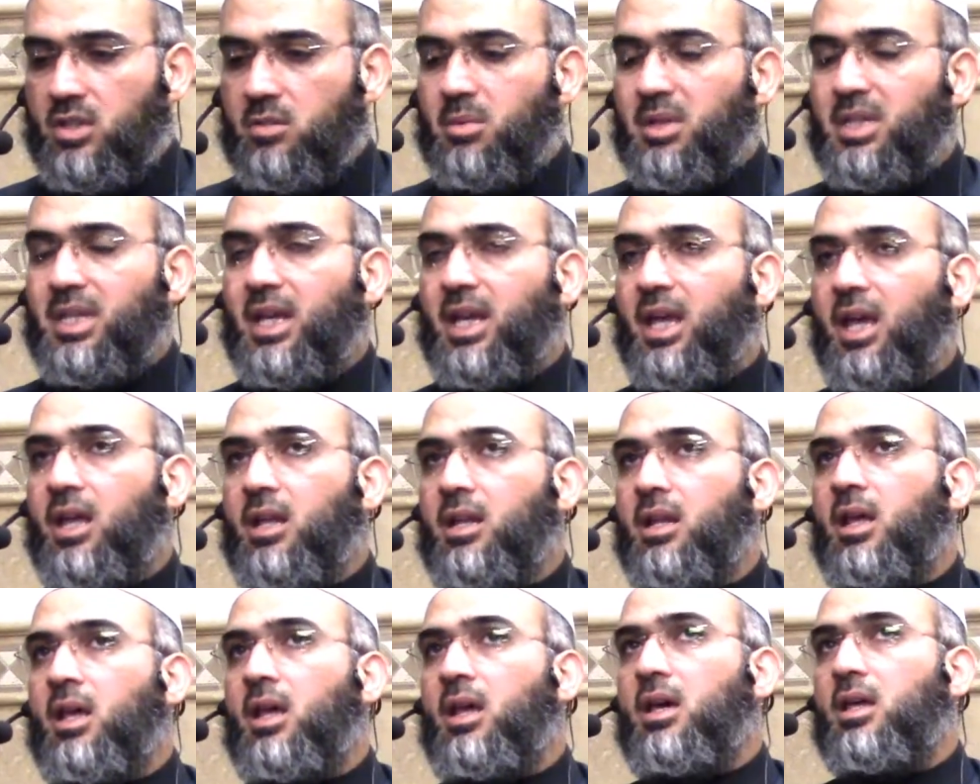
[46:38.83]
But
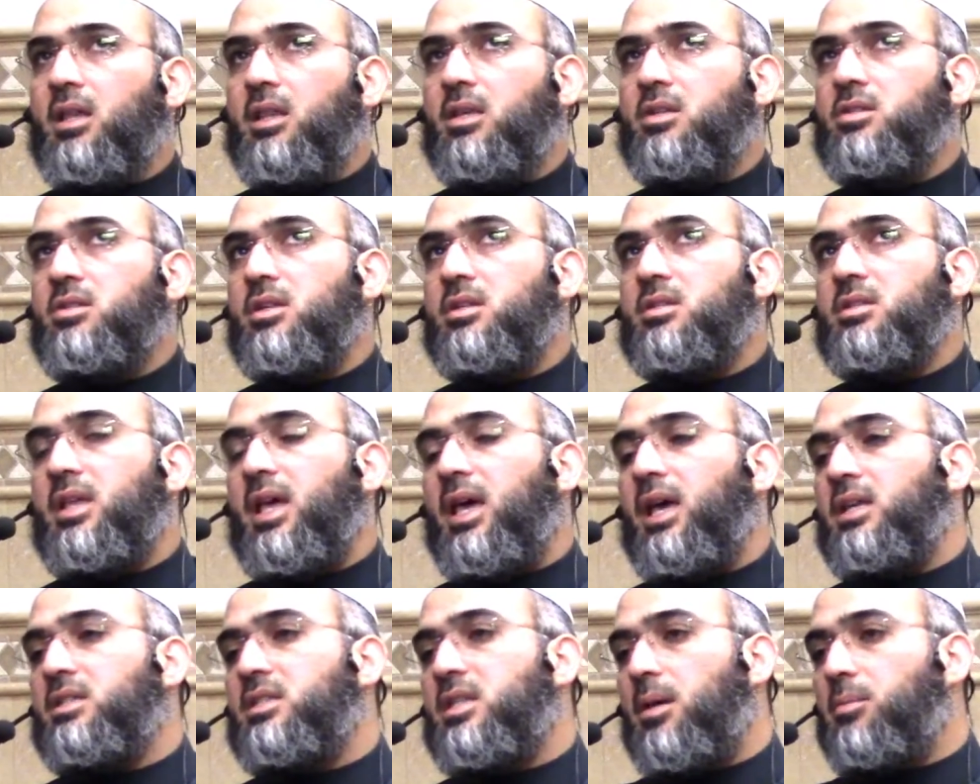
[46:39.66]
again, this is the
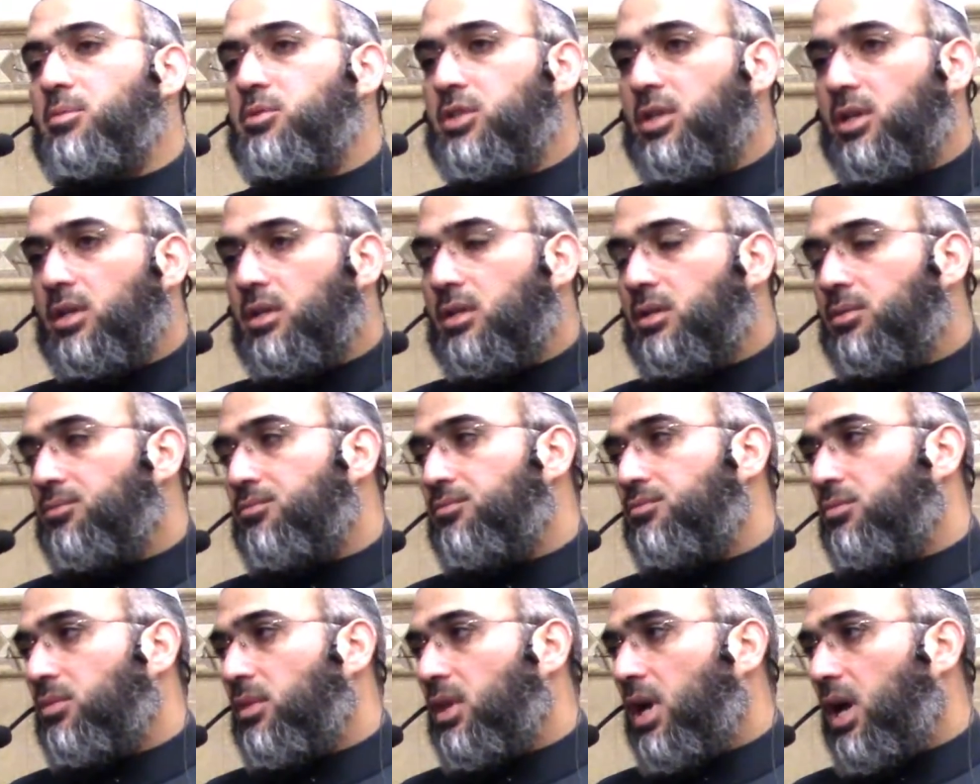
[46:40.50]
exception
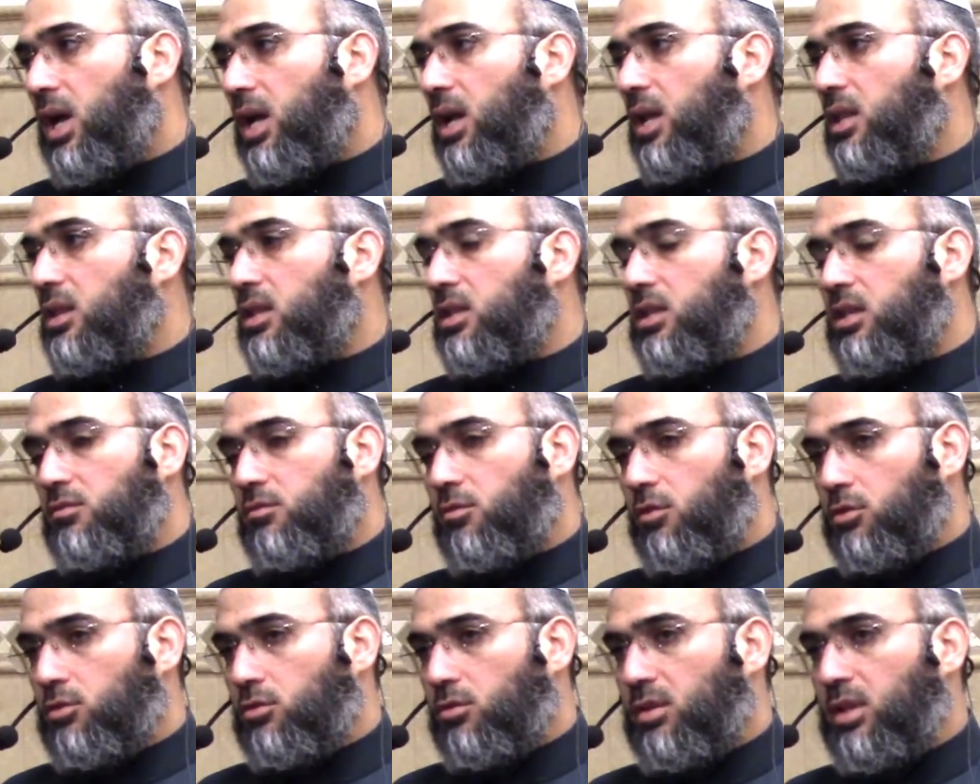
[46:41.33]
and not the
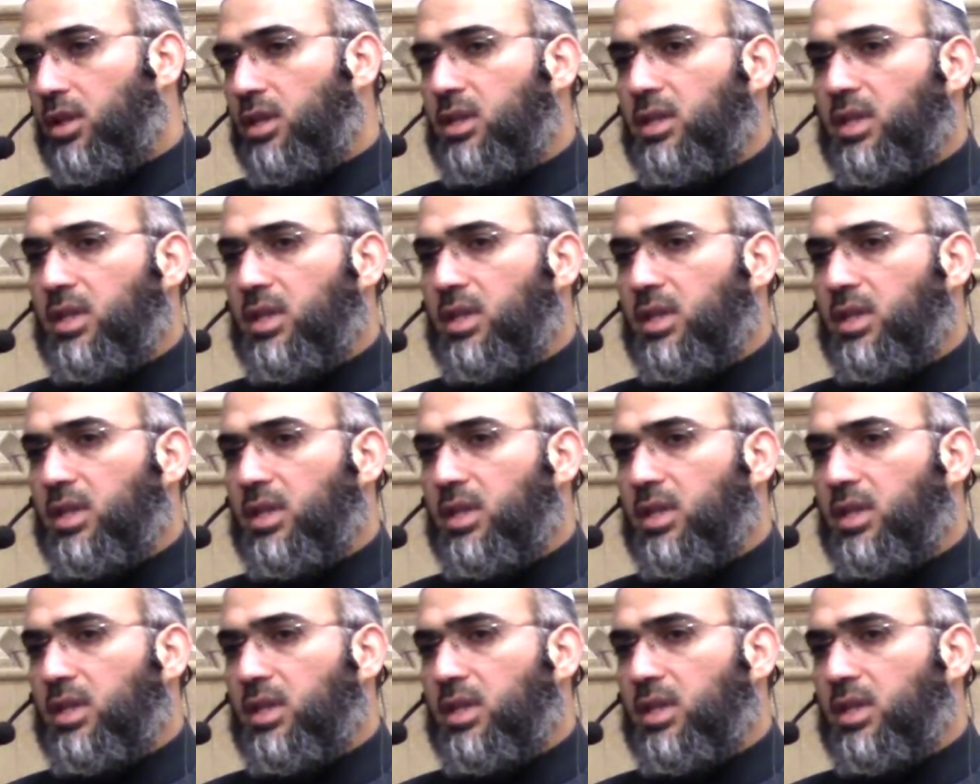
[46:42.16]
default rule.